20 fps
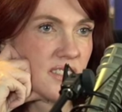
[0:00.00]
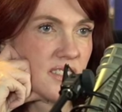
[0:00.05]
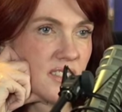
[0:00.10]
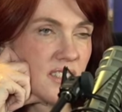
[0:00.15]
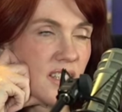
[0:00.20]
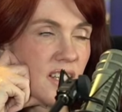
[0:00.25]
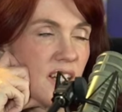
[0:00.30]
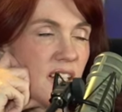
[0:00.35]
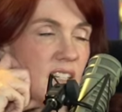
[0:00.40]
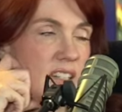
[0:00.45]

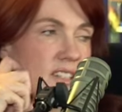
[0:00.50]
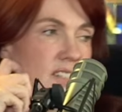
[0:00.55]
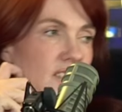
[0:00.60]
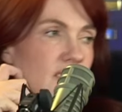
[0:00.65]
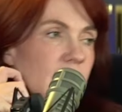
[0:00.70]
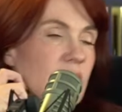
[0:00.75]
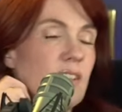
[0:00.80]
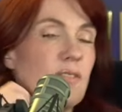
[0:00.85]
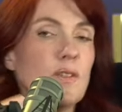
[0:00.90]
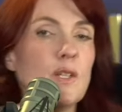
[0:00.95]
Ah,
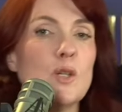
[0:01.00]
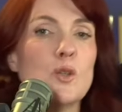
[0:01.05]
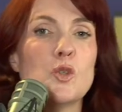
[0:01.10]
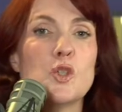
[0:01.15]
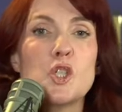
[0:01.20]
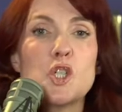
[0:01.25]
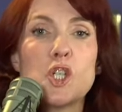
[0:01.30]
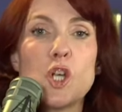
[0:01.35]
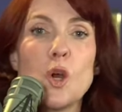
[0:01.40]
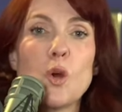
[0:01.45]
if you
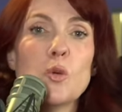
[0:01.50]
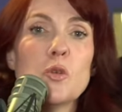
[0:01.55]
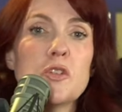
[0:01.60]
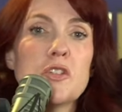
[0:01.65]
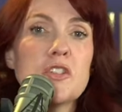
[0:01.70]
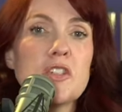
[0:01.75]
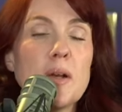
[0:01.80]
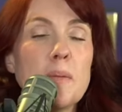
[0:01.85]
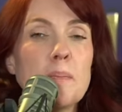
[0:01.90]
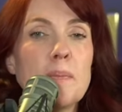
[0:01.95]
show
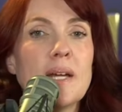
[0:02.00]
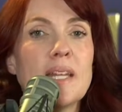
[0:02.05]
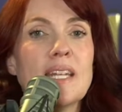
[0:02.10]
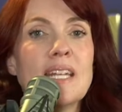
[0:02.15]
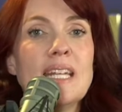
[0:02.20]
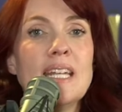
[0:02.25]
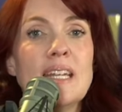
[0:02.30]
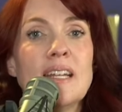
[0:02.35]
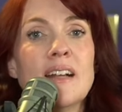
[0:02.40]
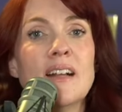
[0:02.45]

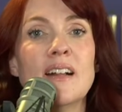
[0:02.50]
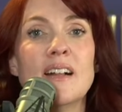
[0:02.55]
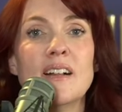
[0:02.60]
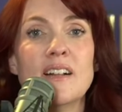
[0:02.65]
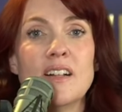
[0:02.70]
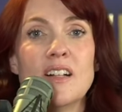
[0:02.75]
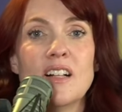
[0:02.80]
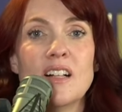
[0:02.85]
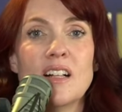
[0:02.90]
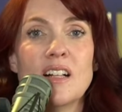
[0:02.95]
somebody
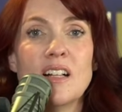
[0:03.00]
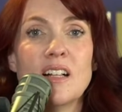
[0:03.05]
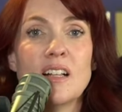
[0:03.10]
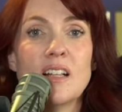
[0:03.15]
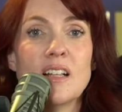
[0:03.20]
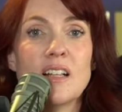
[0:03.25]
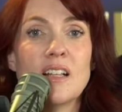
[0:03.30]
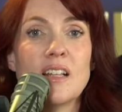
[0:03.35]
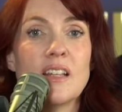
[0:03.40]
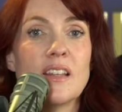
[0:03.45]

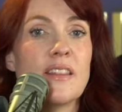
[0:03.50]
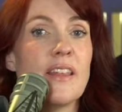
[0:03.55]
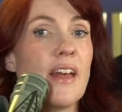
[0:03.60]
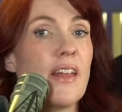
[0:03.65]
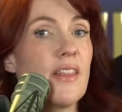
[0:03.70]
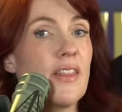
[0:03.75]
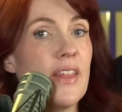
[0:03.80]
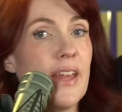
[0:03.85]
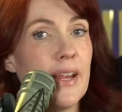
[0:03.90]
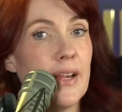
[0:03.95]

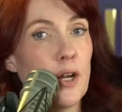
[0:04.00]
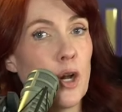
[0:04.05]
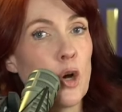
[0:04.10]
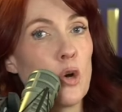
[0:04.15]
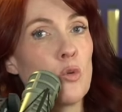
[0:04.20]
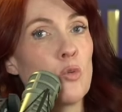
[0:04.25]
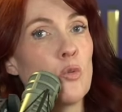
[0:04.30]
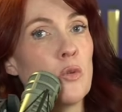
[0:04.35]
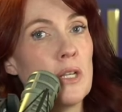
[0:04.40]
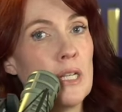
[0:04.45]
that they are
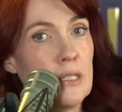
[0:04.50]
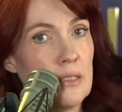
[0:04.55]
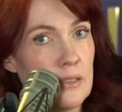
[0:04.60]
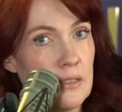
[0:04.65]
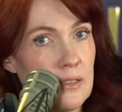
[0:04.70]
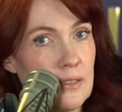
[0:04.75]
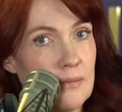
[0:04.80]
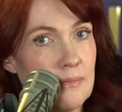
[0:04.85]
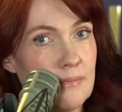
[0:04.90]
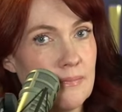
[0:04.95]

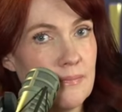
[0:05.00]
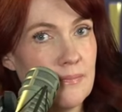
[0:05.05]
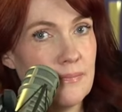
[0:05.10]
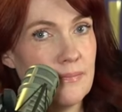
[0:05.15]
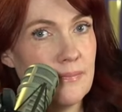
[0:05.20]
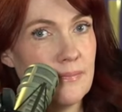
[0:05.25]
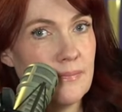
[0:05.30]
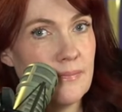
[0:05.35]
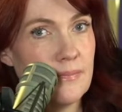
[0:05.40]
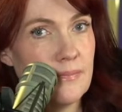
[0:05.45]
real,
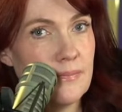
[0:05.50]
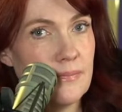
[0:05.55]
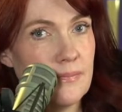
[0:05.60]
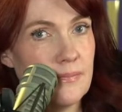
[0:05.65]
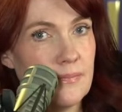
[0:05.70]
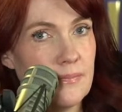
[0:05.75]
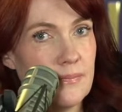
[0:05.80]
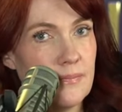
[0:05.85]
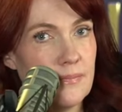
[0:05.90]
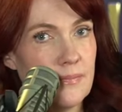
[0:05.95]

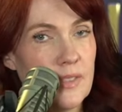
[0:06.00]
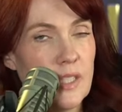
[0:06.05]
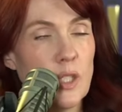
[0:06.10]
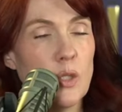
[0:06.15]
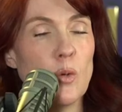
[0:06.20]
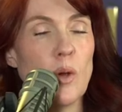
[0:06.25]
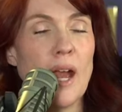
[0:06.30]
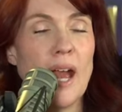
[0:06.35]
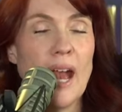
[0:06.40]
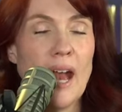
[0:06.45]

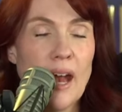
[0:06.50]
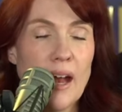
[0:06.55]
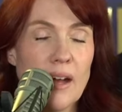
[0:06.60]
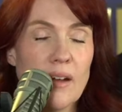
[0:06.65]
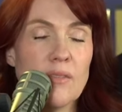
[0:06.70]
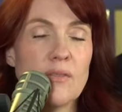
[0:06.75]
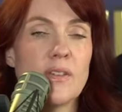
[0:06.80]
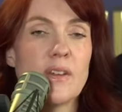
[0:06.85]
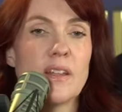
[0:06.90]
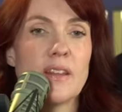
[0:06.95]
you
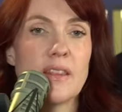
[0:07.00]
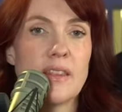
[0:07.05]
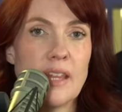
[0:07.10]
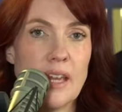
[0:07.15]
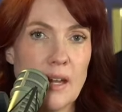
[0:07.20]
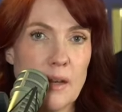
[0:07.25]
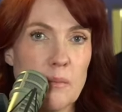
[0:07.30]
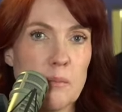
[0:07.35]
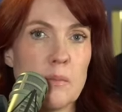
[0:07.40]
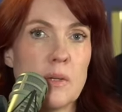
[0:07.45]
have
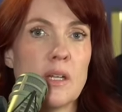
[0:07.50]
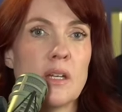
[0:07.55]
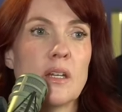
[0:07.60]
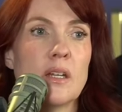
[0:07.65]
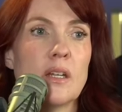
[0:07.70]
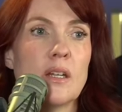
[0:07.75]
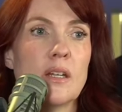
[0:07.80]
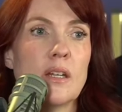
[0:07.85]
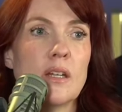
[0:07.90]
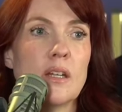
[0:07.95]
them
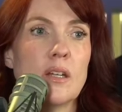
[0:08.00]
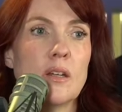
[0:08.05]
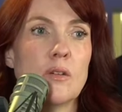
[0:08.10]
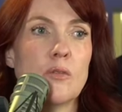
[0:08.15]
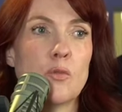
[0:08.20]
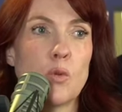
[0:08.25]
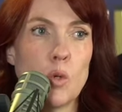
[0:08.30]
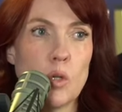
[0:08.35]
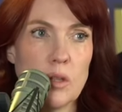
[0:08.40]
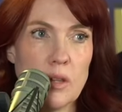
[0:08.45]

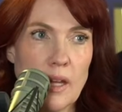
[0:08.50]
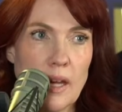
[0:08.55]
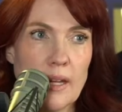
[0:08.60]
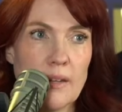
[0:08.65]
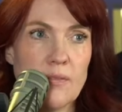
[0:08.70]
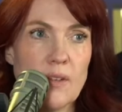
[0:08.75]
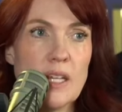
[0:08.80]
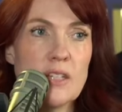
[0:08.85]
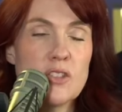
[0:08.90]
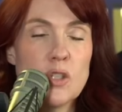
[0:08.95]
for
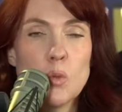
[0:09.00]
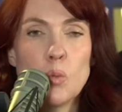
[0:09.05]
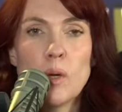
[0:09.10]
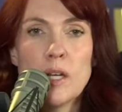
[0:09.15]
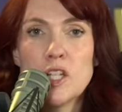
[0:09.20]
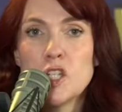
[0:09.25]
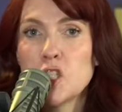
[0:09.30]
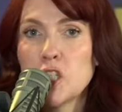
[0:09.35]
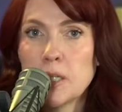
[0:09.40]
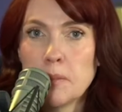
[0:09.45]
life. And so what
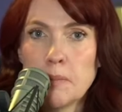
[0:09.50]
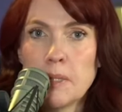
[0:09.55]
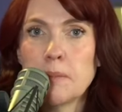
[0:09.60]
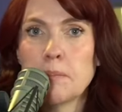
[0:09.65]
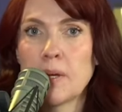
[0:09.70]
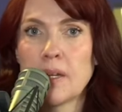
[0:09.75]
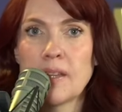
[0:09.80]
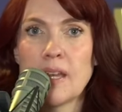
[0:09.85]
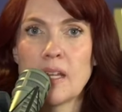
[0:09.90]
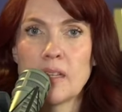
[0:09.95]
does she mean
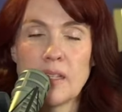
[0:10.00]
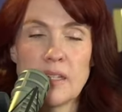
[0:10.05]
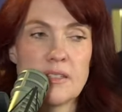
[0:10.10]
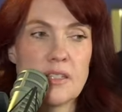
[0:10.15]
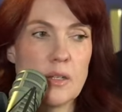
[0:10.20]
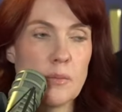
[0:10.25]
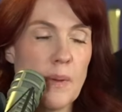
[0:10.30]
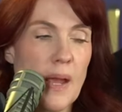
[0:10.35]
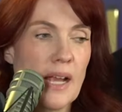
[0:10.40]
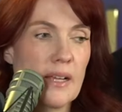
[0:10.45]
by that? Let's
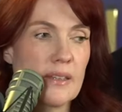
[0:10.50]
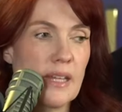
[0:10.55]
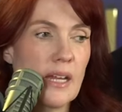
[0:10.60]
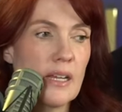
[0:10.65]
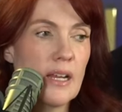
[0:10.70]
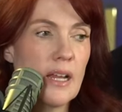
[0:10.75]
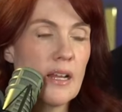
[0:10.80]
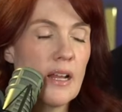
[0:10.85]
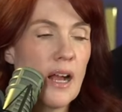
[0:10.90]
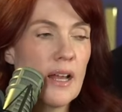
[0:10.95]
unpack that.
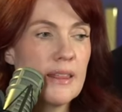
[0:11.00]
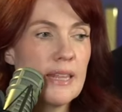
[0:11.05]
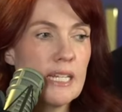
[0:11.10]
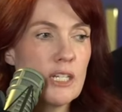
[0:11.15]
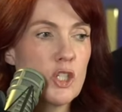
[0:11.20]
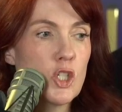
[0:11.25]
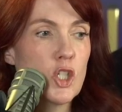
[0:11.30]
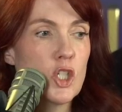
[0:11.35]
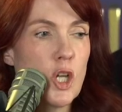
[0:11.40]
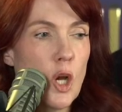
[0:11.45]
I
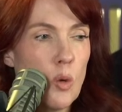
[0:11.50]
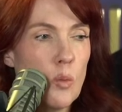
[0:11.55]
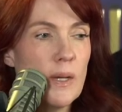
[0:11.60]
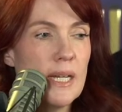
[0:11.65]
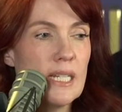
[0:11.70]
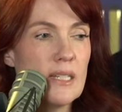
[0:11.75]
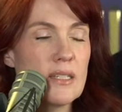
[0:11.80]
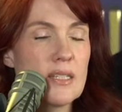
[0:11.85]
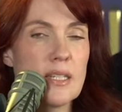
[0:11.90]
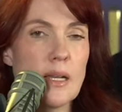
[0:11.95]
think
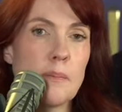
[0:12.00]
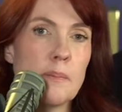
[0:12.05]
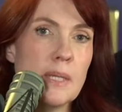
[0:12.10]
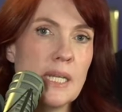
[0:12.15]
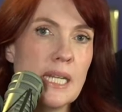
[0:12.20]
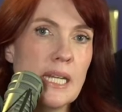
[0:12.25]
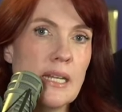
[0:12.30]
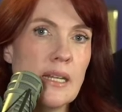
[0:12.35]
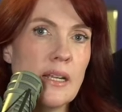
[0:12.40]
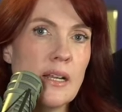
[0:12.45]
showing
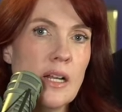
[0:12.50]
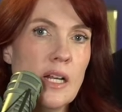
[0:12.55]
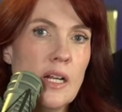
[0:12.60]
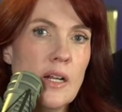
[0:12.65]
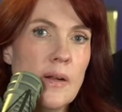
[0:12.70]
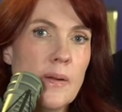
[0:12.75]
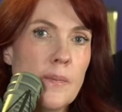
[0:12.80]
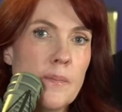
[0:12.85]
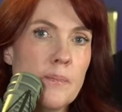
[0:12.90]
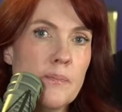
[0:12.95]
somebody
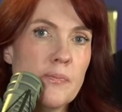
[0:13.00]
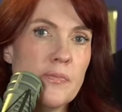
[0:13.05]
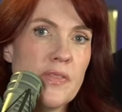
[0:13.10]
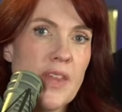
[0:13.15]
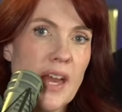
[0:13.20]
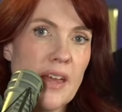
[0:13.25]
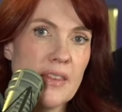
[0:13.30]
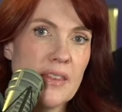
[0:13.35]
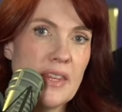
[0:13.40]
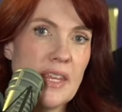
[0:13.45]

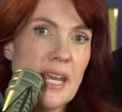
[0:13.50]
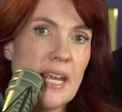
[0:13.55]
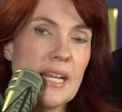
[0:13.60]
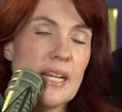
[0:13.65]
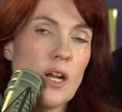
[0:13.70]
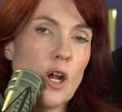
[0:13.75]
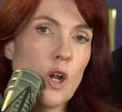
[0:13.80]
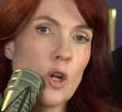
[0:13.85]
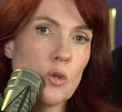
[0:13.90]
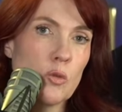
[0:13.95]
that
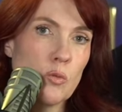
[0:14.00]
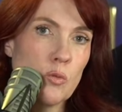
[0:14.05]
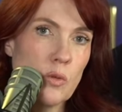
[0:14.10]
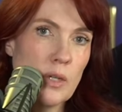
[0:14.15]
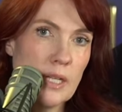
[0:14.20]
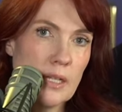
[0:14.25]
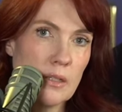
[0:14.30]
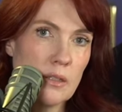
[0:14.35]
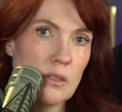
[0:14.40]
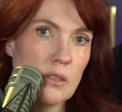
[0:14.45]
they are
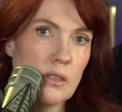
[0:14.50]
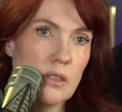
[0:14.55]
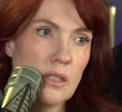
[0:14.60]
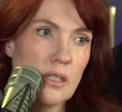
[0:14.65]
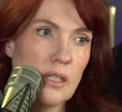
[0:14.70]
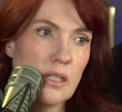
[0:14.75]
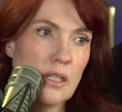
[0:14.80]
real,